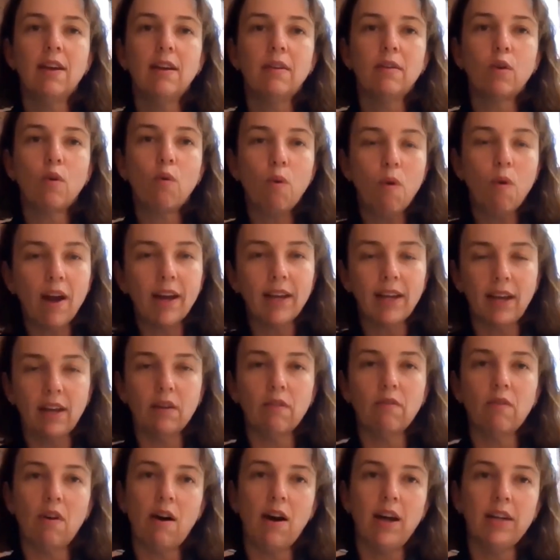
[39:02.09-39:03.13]
quite get it
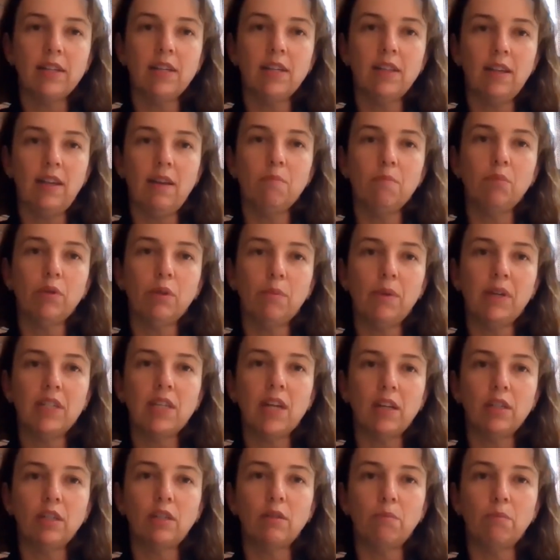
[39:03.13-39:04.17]
right at the
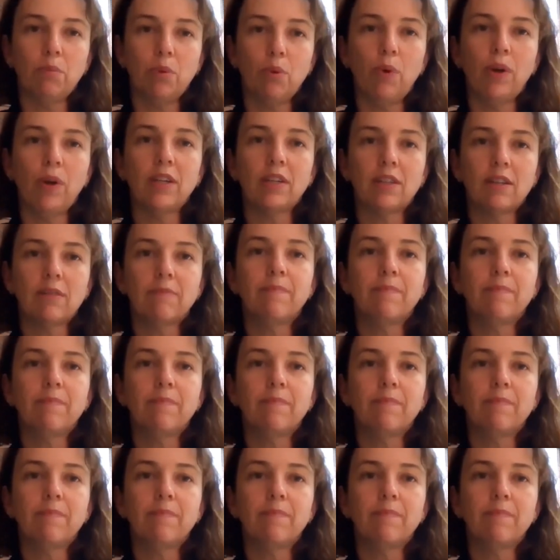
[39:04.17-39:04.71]
implementation point.